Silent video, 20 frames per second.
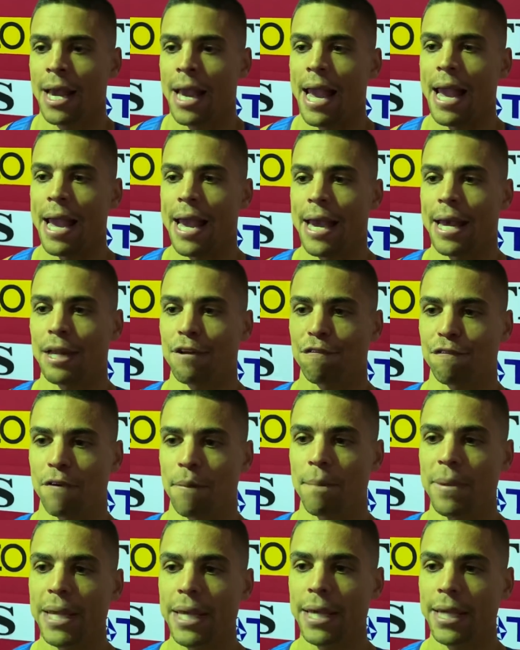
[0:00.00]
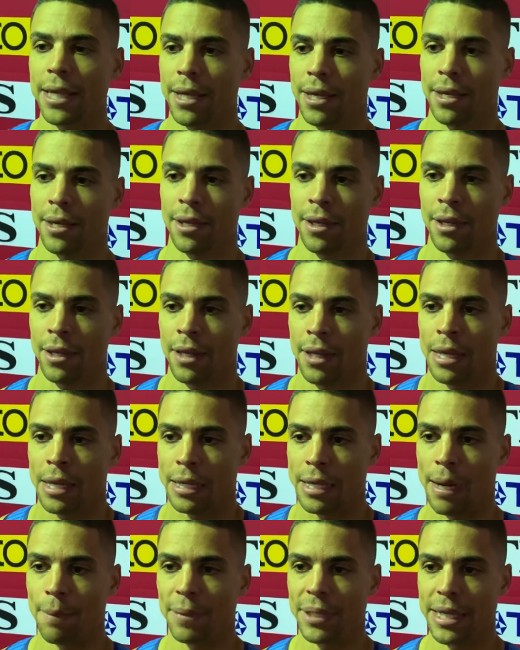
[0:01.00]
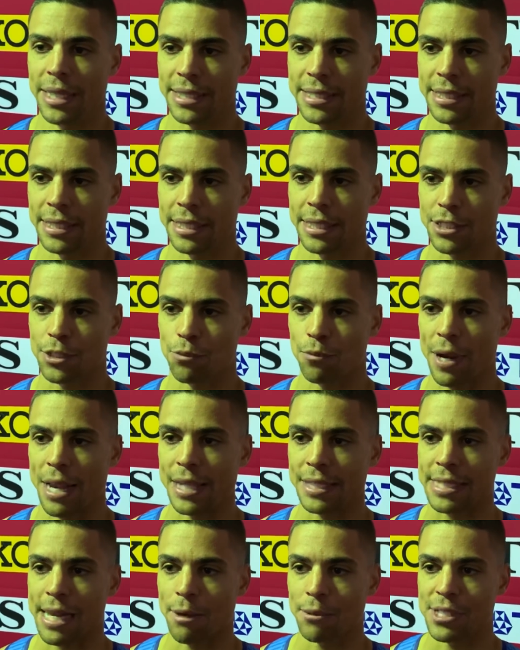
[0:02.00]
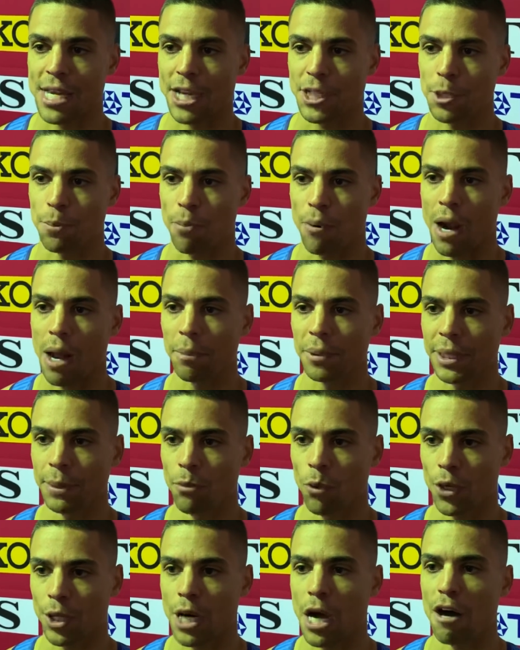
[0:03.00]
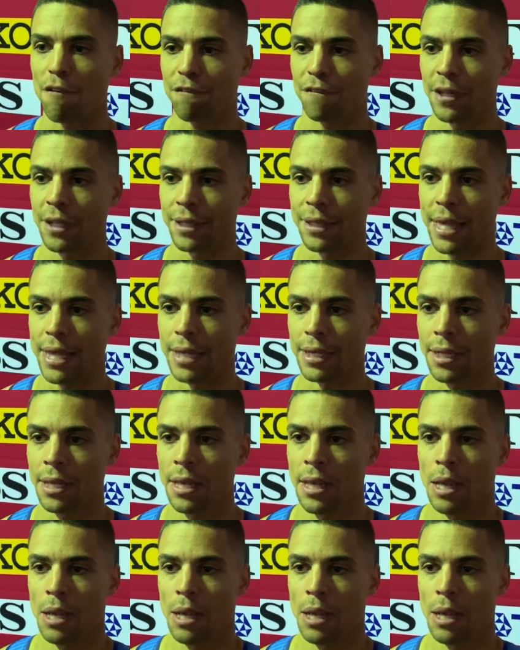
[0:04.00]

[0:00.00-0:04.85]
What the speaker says: And for me, coming into this race, I was actually probably more confident than